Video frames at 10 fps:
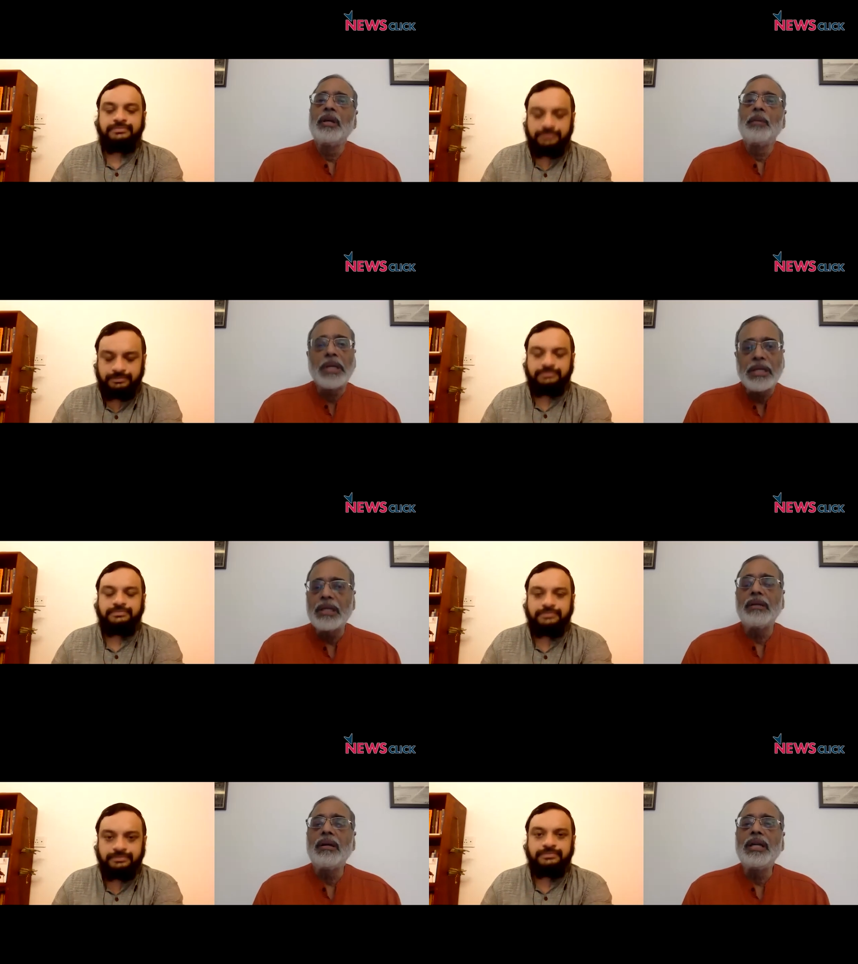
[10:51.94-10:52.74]

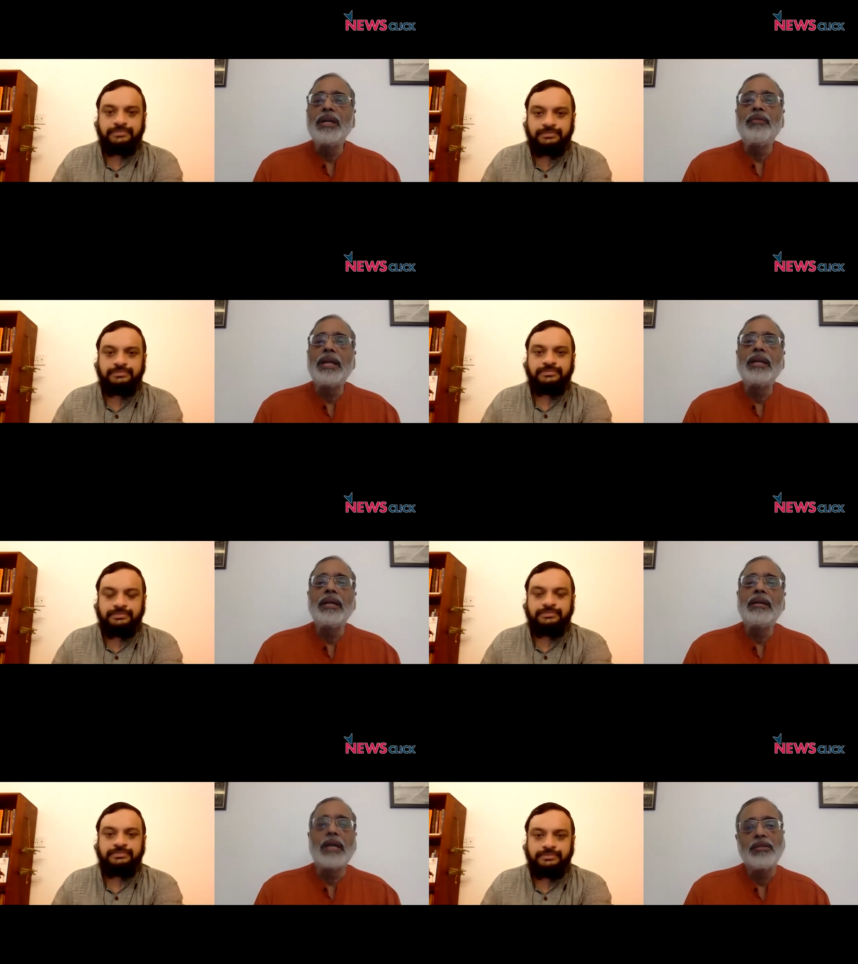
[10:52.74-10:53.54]
Speaker 1: particularly when
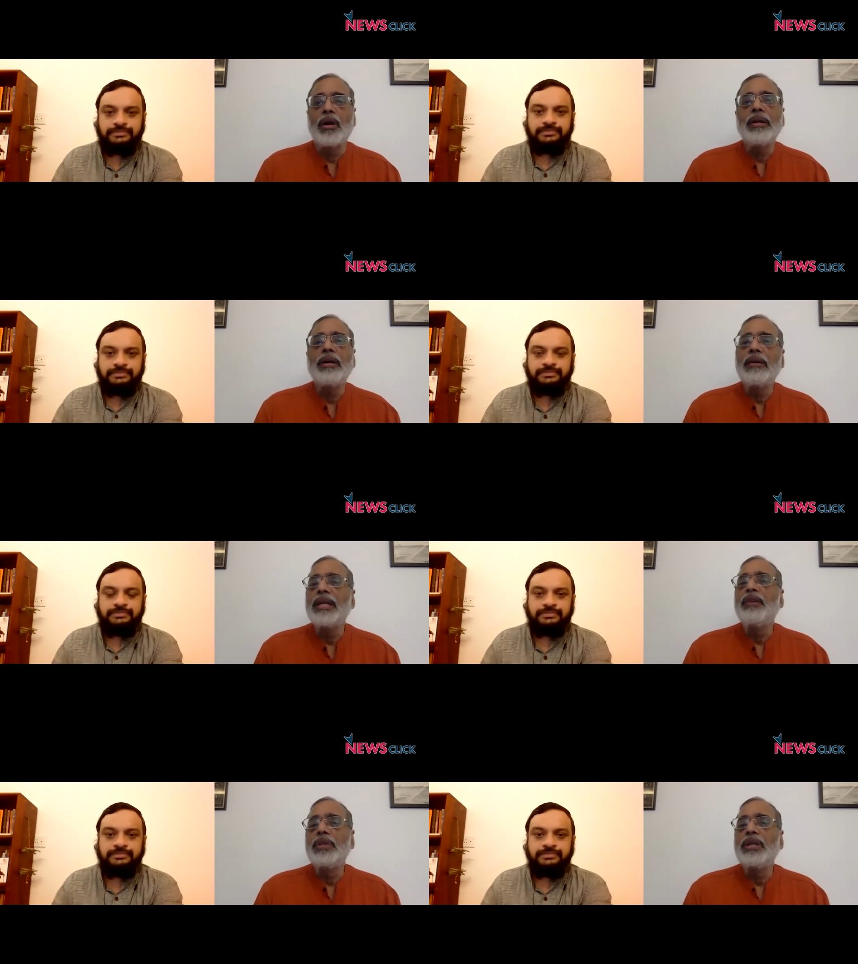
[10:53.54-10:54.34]
it does not
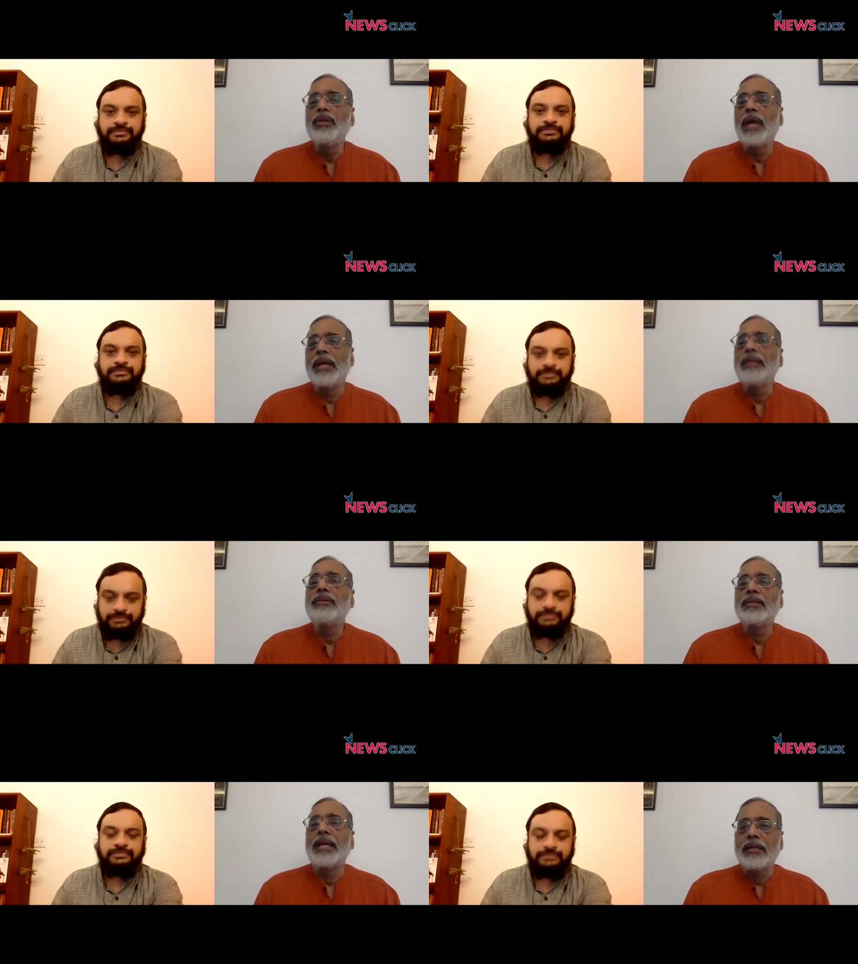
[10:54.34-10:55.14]
agree with the United
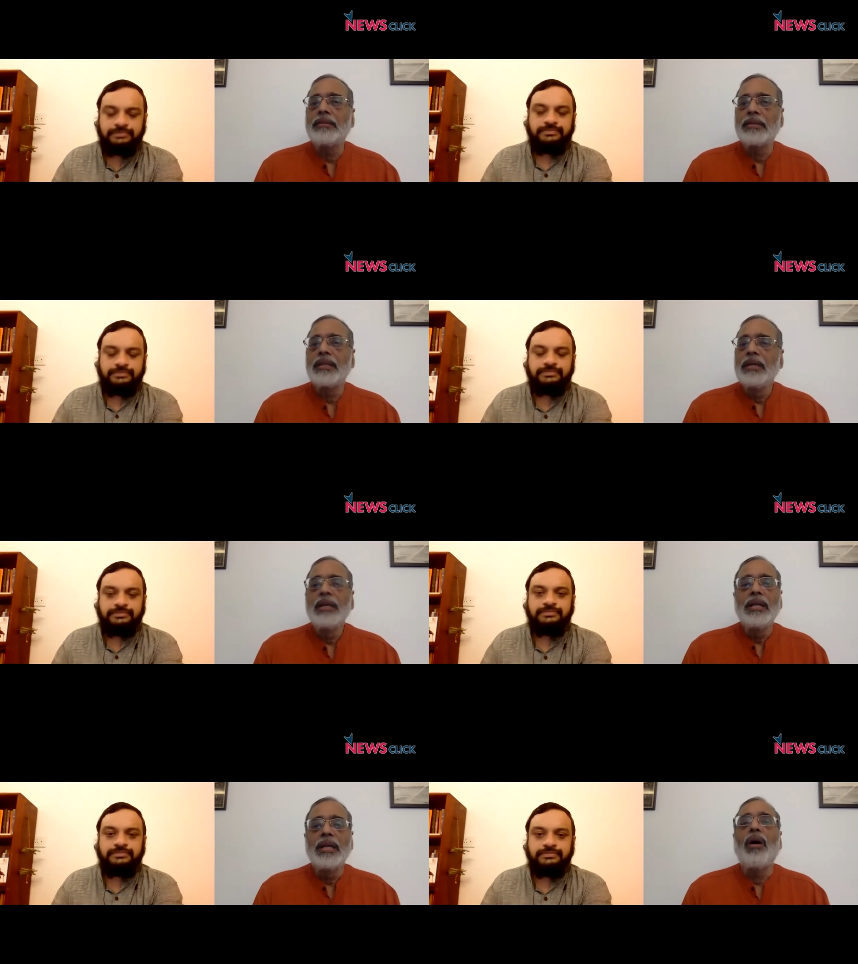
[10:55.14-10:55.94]
States?
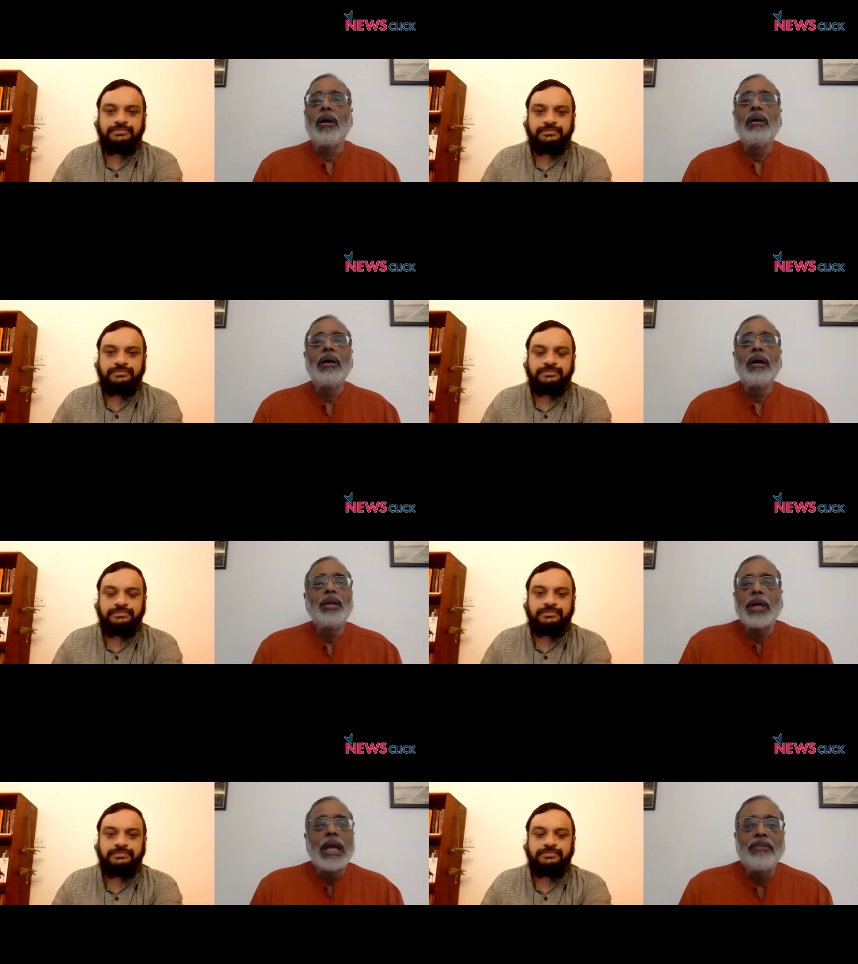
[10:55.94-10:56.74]
Now,
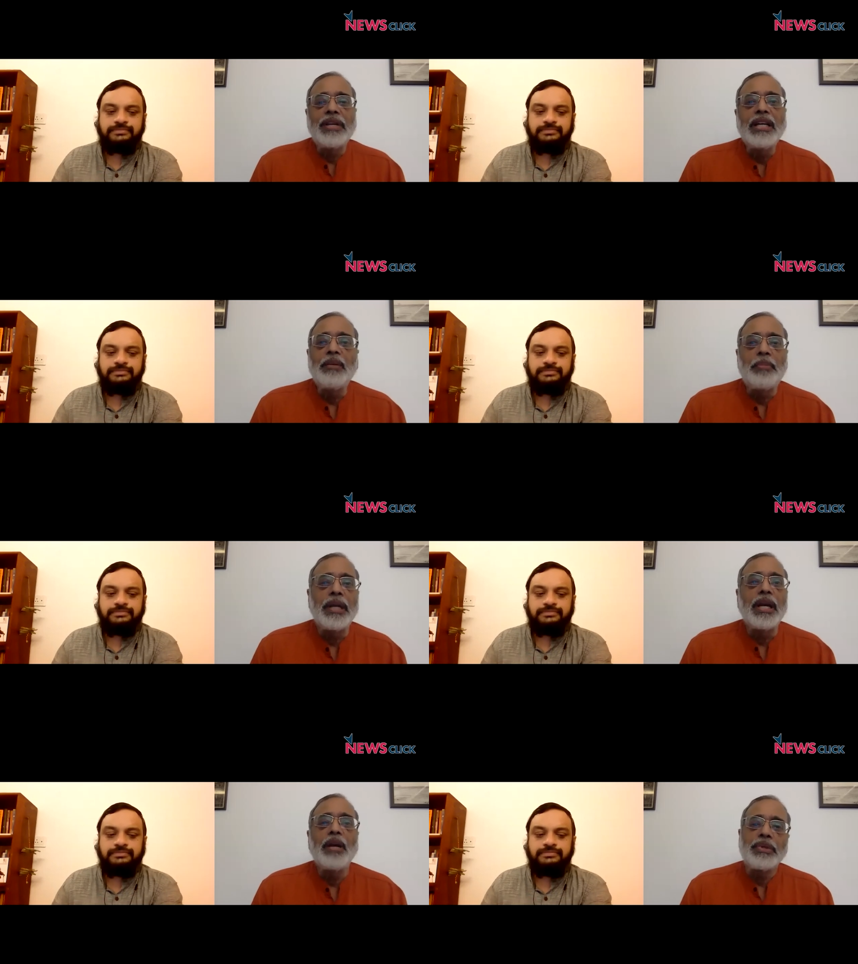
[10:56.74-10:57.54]
you can have an
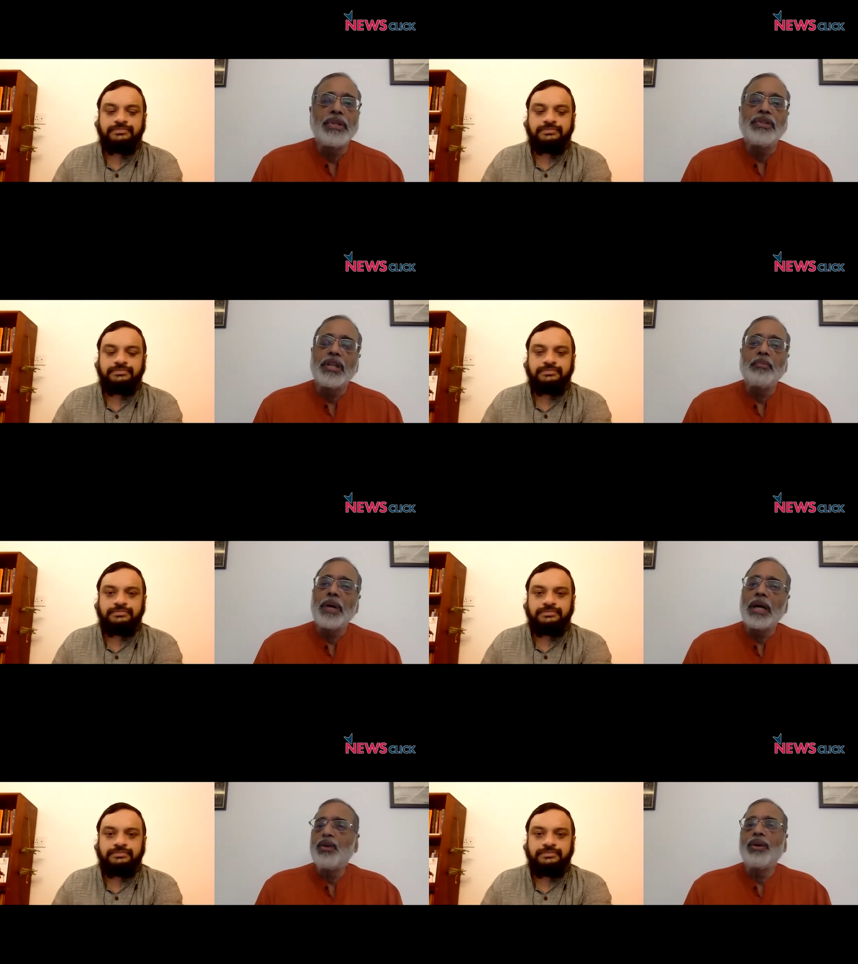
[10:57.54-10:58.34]
independent position,
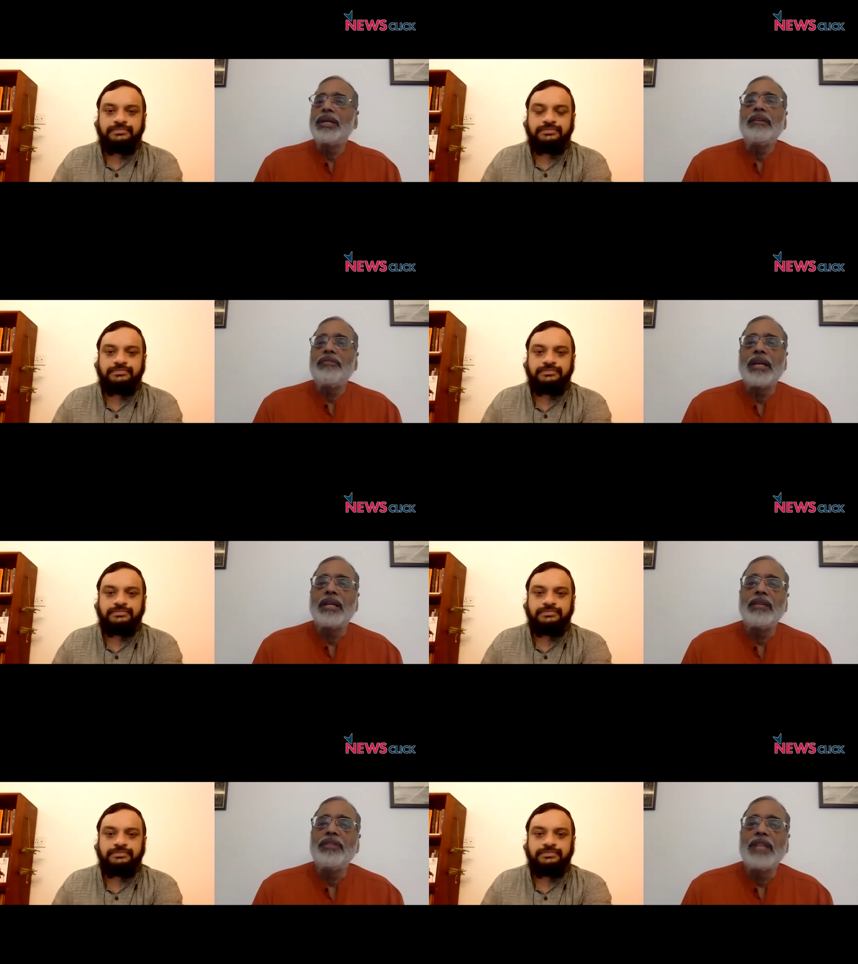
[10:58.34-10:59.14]
but you're
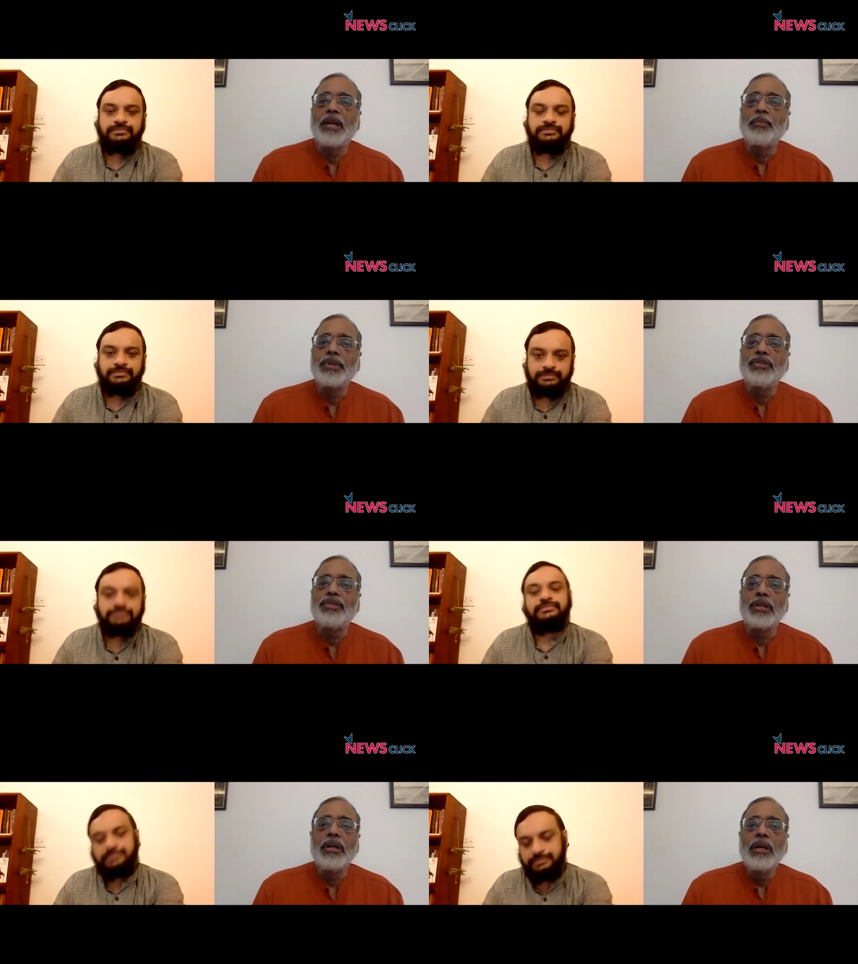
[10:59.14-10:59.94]
ineffective in that
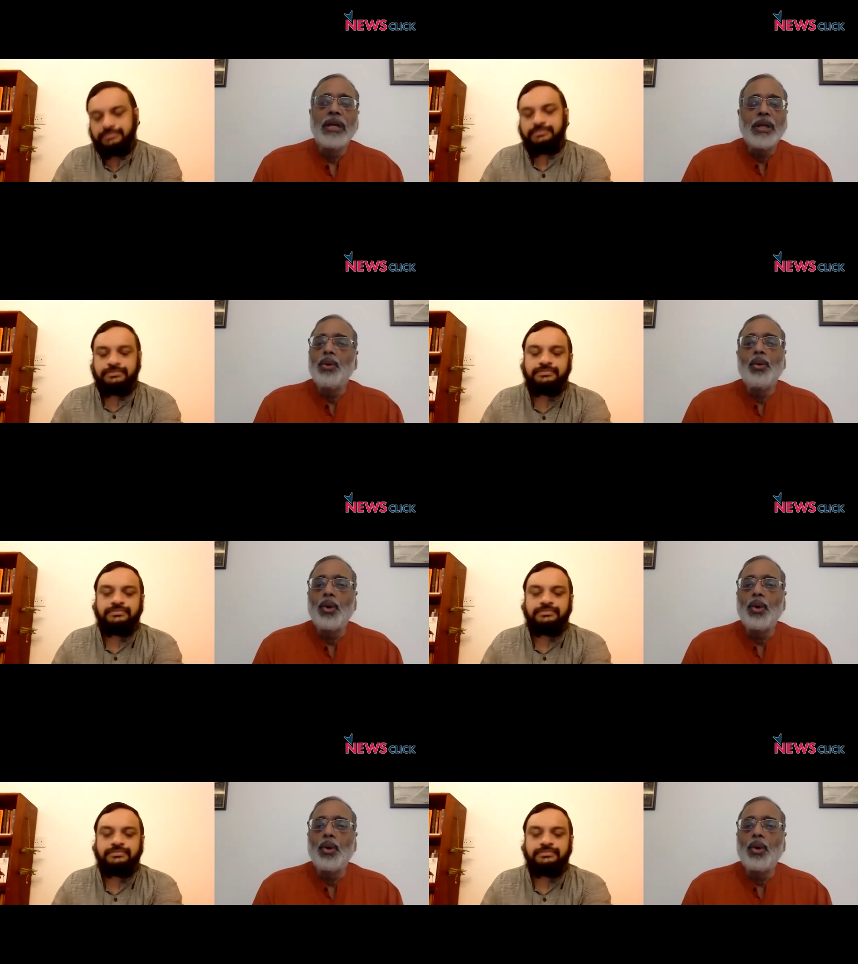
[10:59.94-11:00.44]
position. You